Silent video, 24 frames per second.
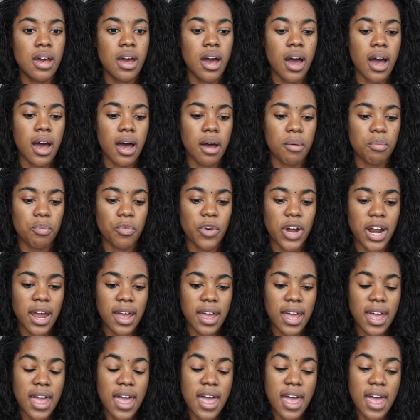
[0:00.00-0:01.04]
What
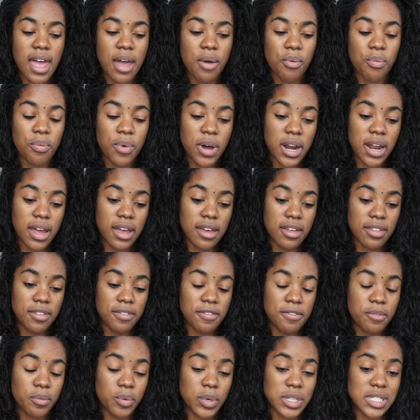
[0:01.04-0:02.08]
I
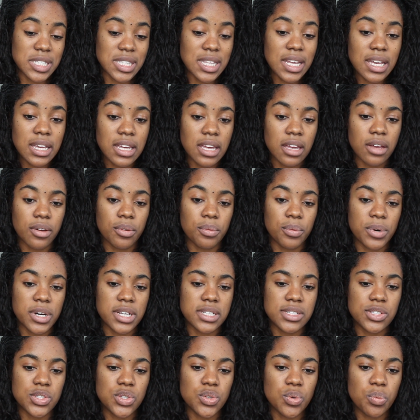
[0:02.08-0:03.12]
was thinking
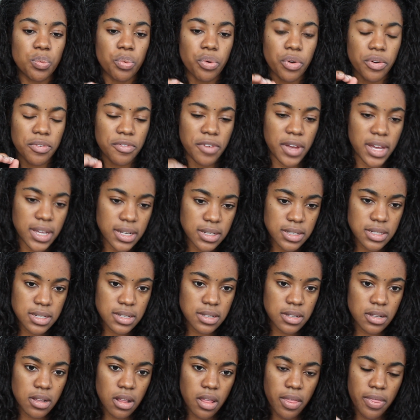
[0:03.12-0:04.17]
was to prevent